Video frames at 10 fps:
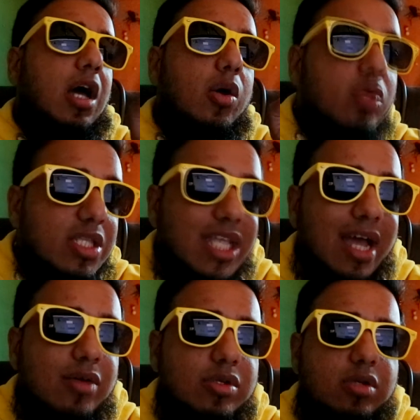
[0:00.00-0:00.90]
Only
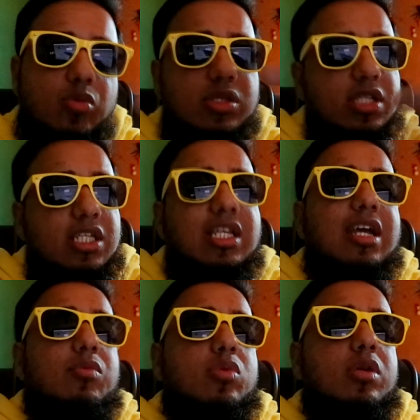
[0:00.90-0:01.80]
downer with this
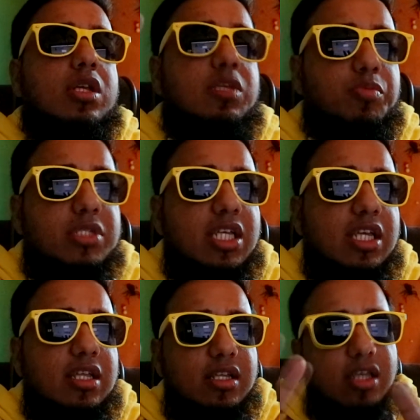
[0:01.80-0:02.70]
camera in
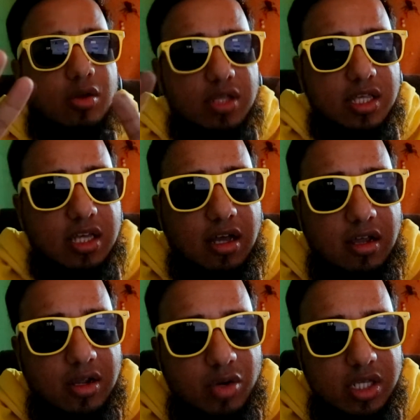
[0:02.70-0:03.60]
particular, the only thing
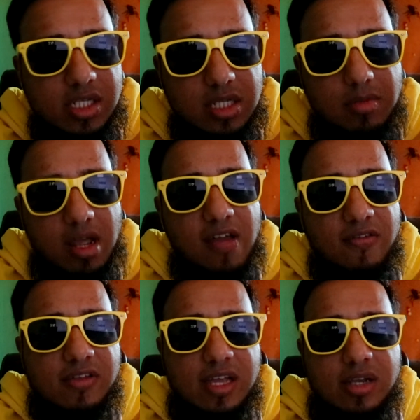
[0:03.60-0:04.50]
criticism I
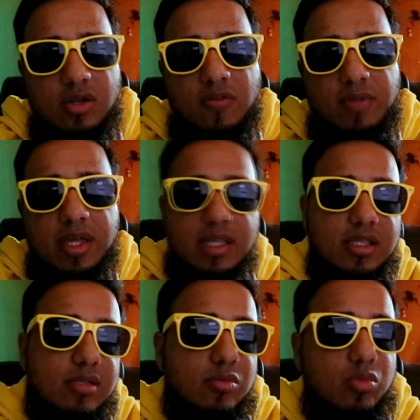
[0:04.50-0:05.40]
have of Canon of
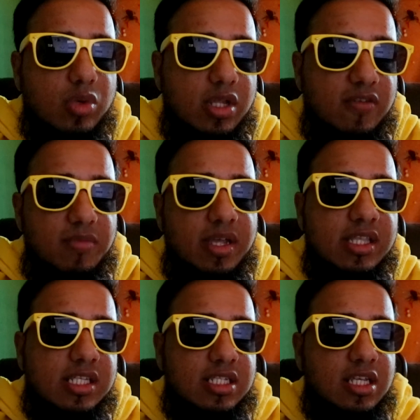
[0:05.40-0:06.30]
making when they've made
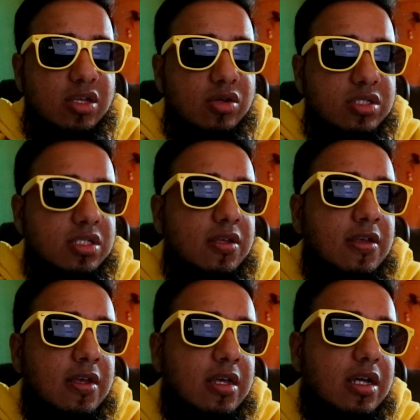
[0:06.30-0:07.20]
this EOS
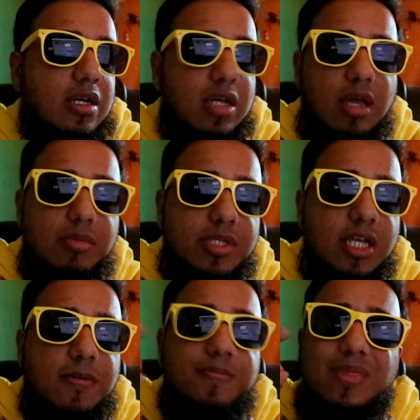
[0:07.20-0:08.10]

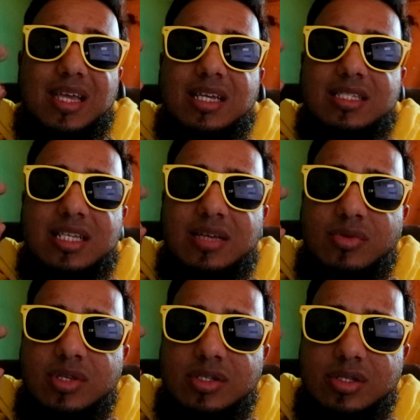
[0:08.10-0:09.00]
M10 is
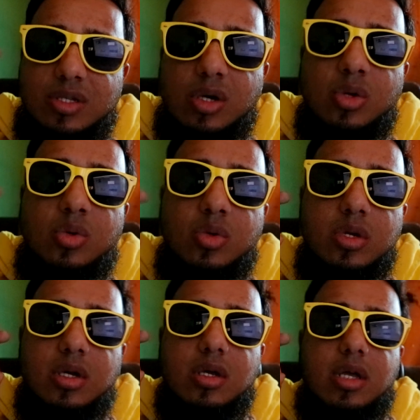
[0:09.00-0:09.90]
there is no
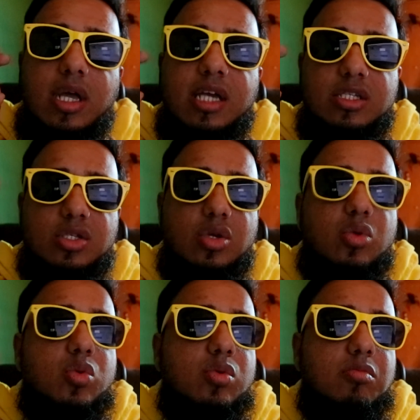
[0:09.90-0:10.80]

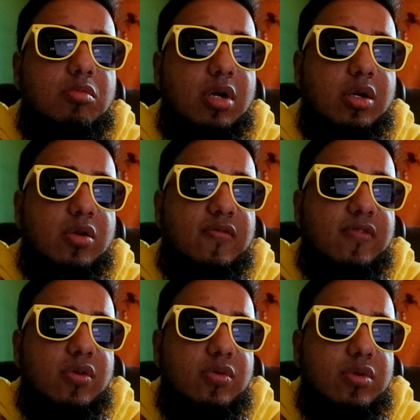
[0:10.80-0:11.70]
external
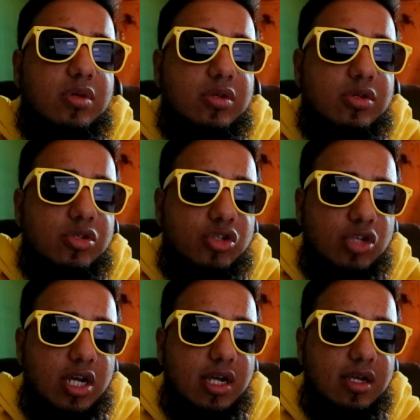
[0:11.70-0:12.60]
microphone
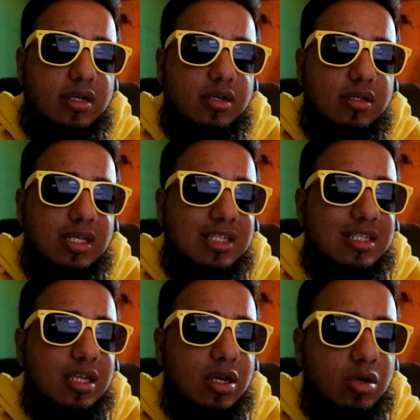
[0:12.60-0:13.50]
jack. That's
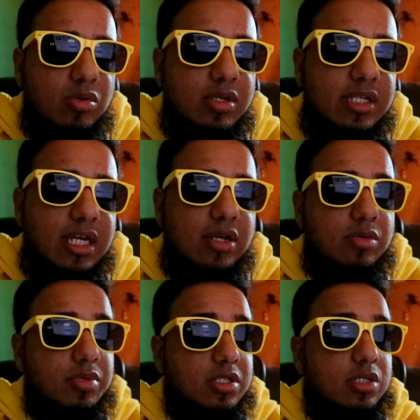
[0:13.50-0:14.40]
the only
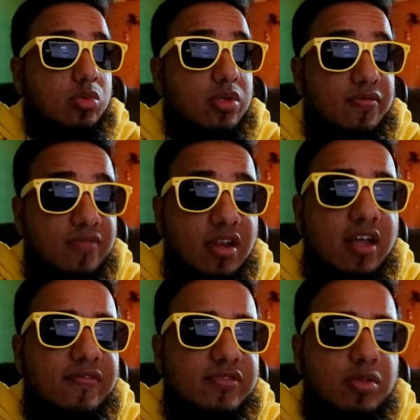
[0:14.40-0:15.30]
downer, because I would have
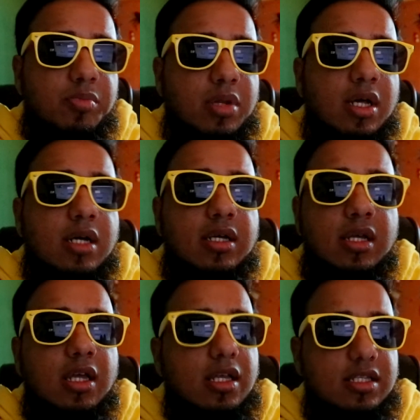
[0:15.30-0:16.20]
loved to plug
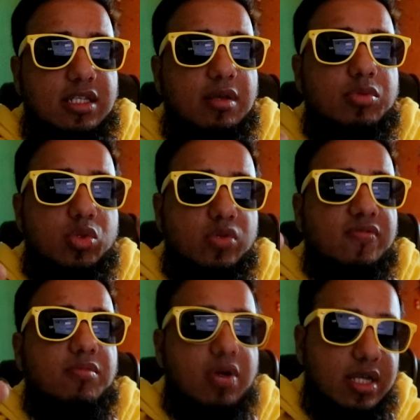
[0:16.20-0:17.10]
some sort
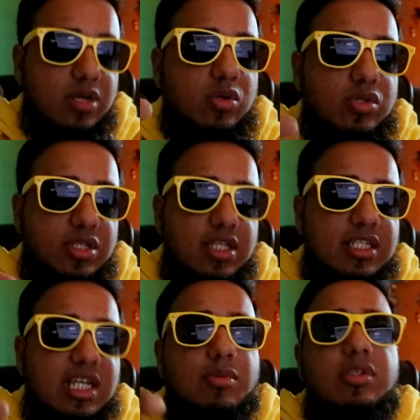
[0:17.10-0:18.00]
of mic onto
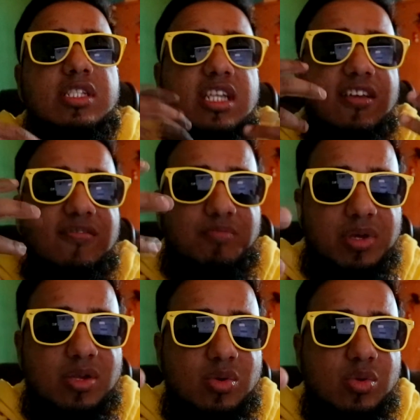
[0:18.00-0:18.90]
this camera to give
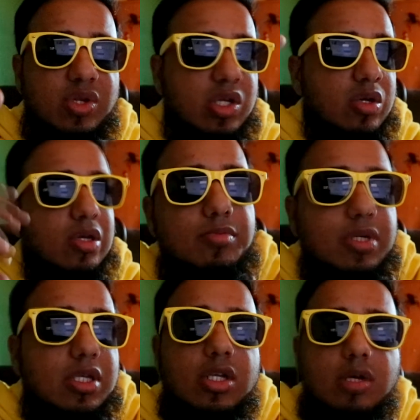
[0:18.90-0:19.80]
better audio,
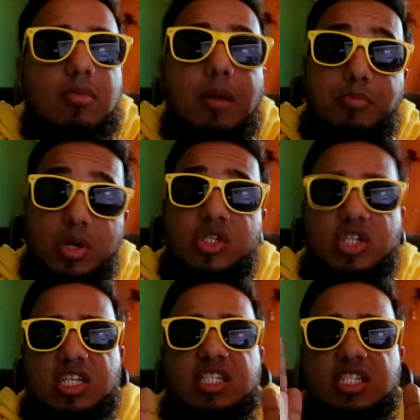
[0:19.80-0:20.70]
but you know, my
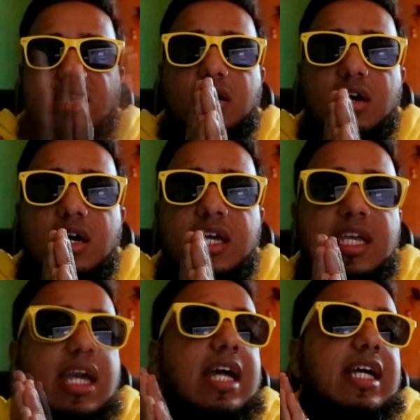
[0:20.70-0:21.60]
budget is
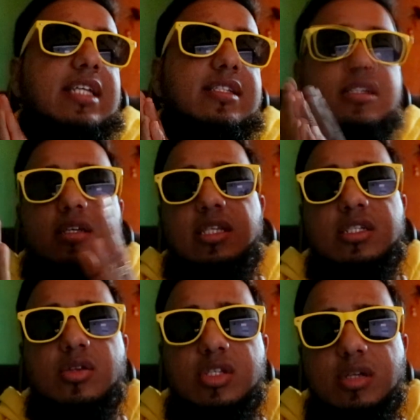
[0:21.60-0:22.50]
tight and there's
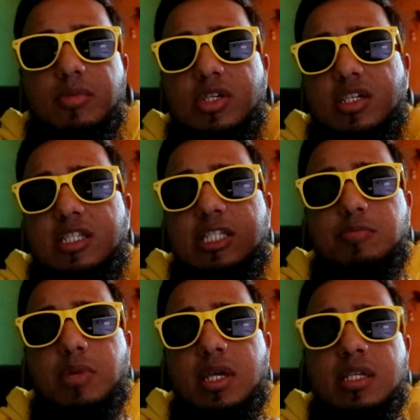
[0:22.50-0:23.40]
only so much I can
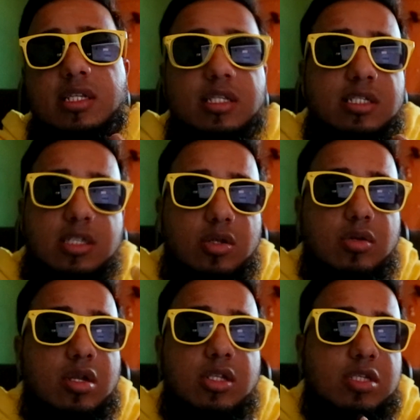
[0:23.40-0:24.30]
spend, and there's
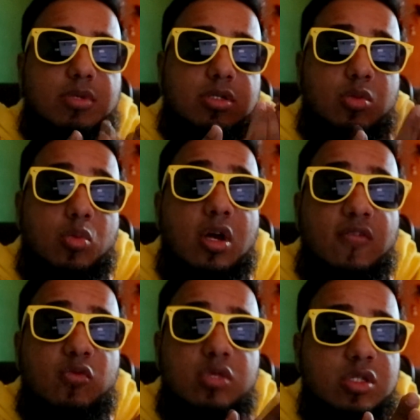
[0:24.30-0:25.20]
only so much the
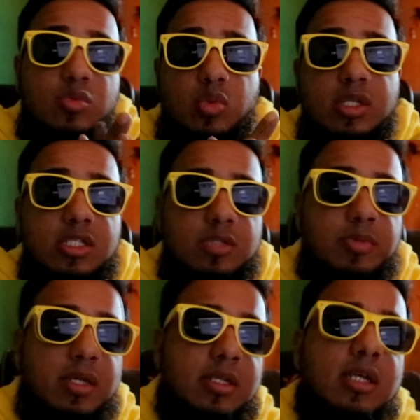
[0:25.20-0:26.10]
wife was willing to
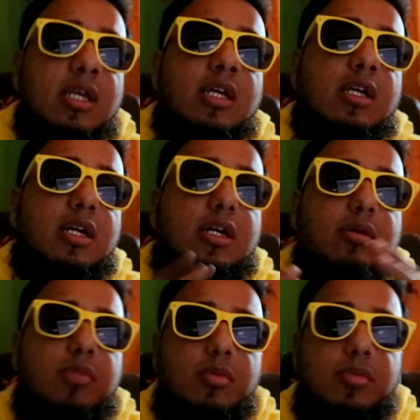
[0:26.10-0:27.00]
spend
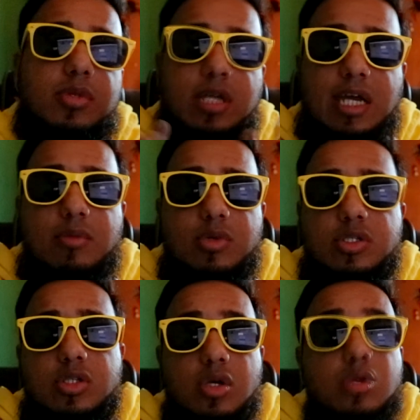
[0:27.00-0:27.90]
on the camera,
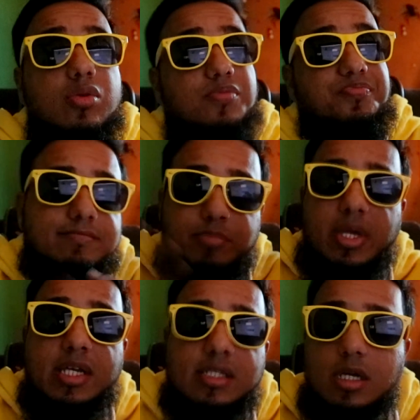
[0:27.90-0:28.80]
so
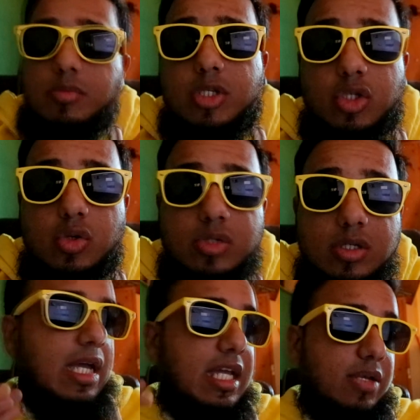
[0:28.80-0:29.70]
beggars can't be
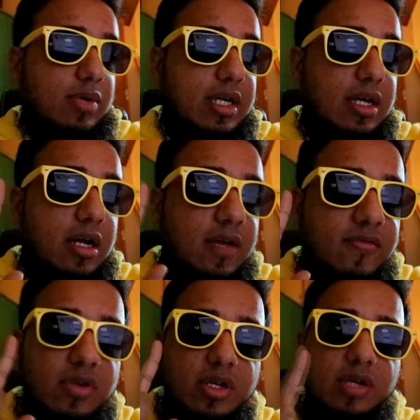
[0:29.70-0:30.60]
choosers. Anyway,
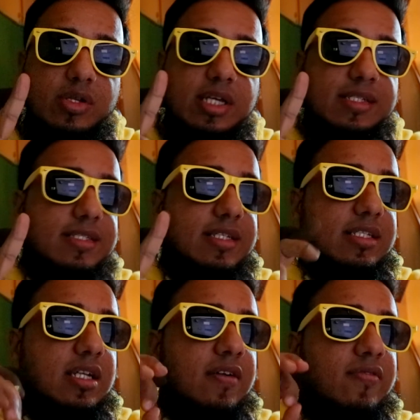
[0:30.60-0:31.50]
I've got to go
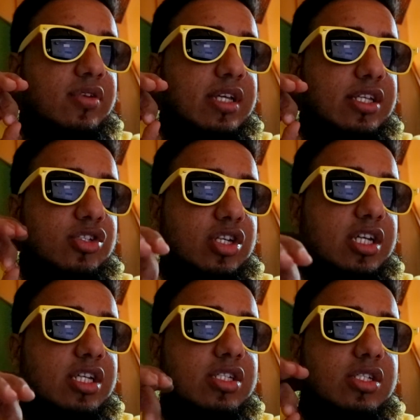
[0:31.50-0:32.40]
downstairs. I've got to get
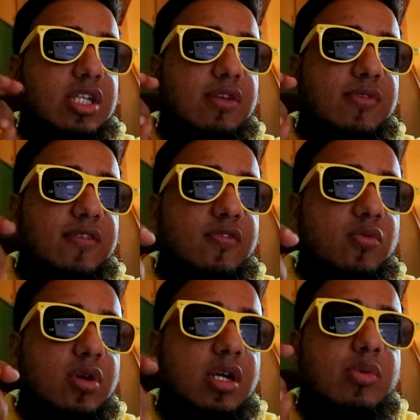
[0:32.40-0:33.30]
changed to get ready for
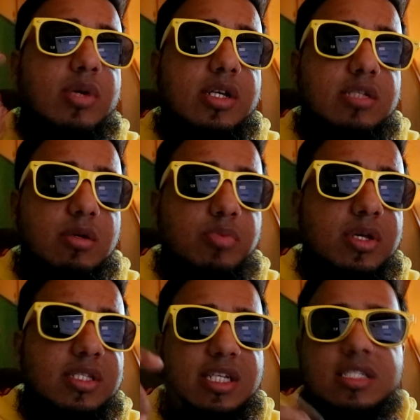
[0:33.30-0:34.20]
work. We're going to my
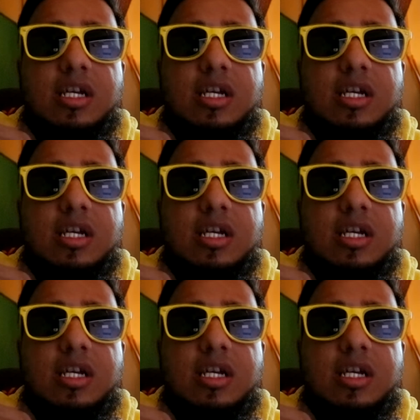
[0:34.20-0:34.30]
brother's house.